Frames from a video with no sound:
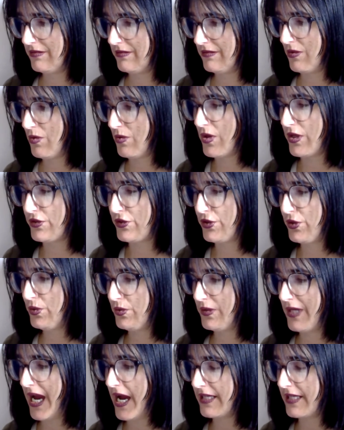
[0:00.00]
Or two
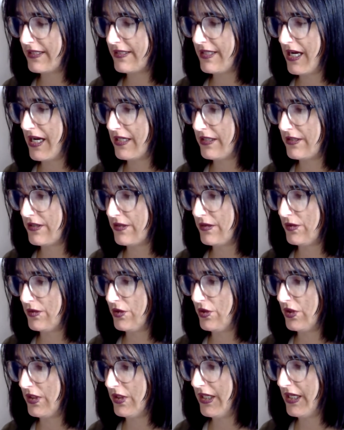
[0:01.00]
cat's eyes
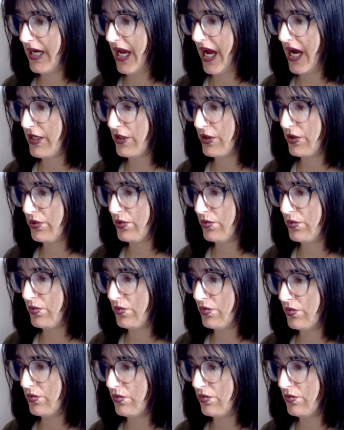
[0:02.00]
looking at you.